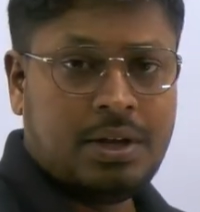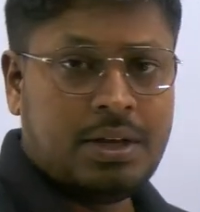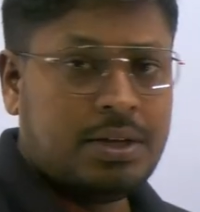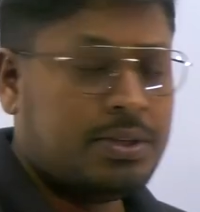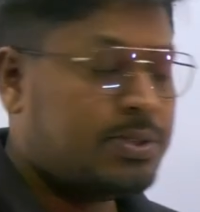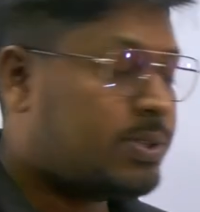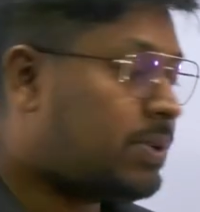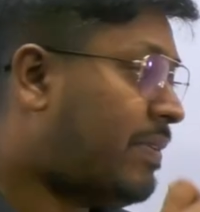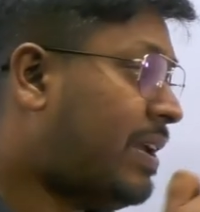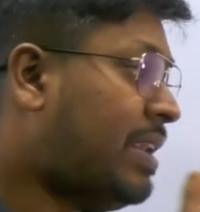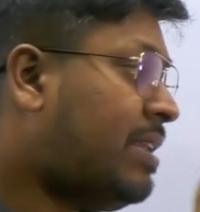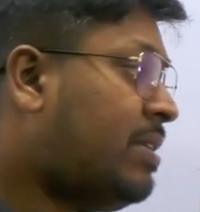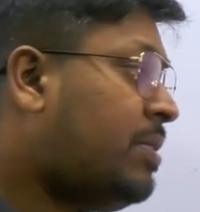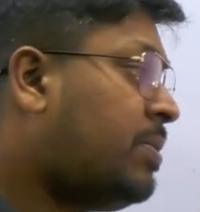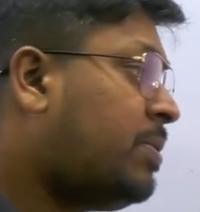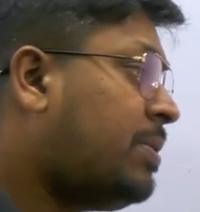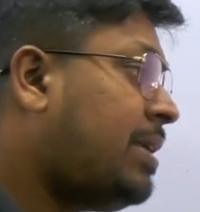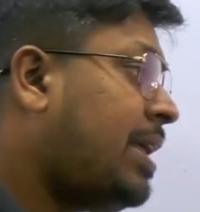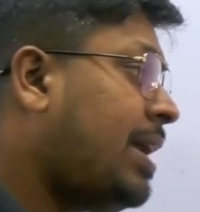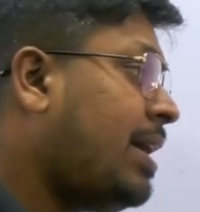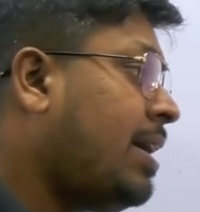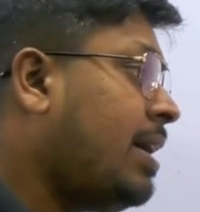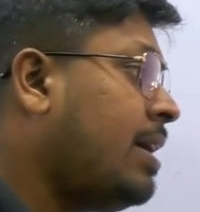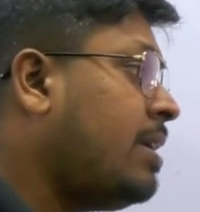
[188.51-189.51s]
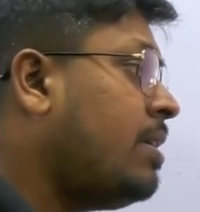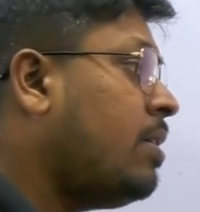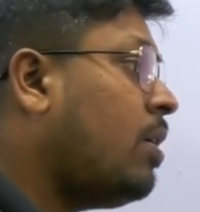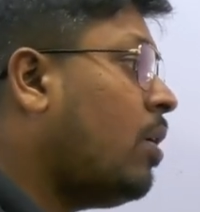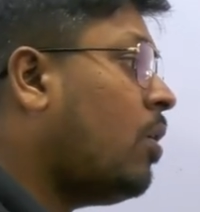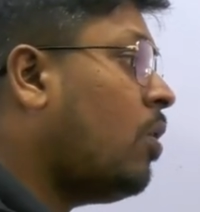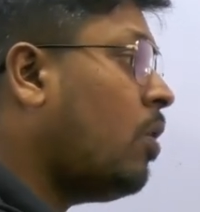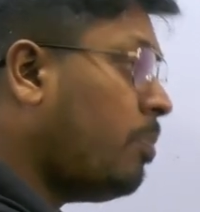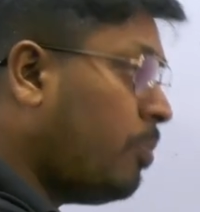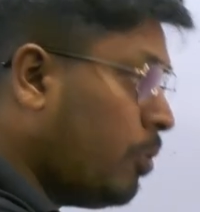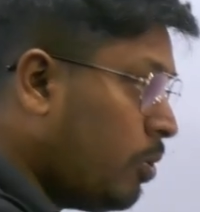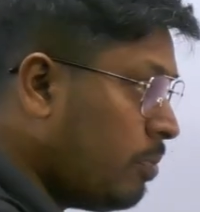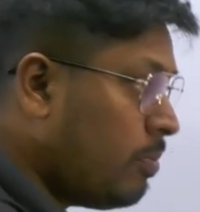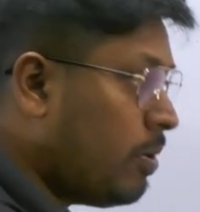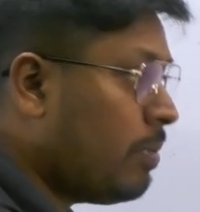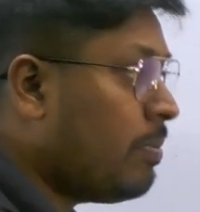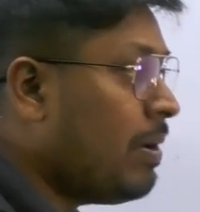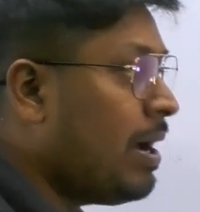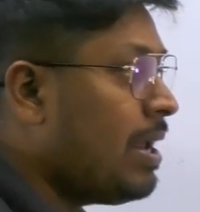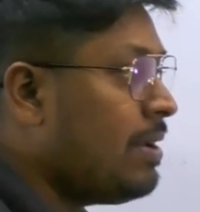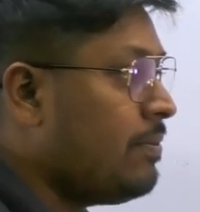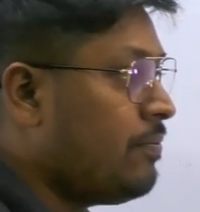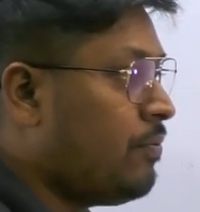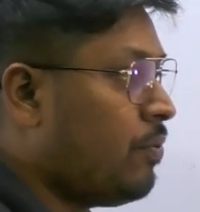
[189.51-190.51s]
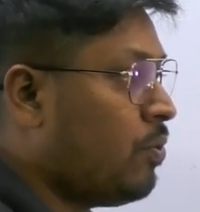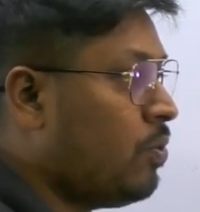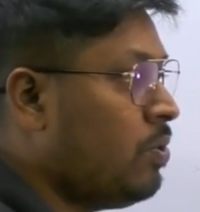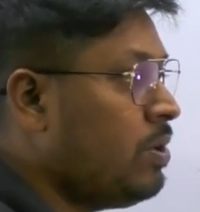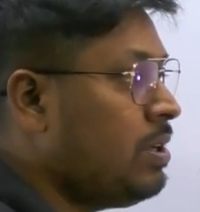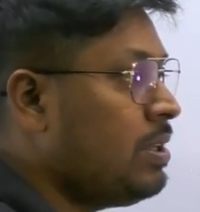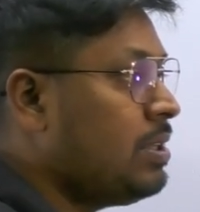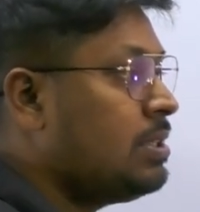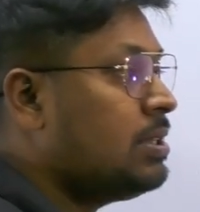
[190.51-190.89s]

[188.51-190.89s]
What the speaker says: So when you take an Oppo mobile phone,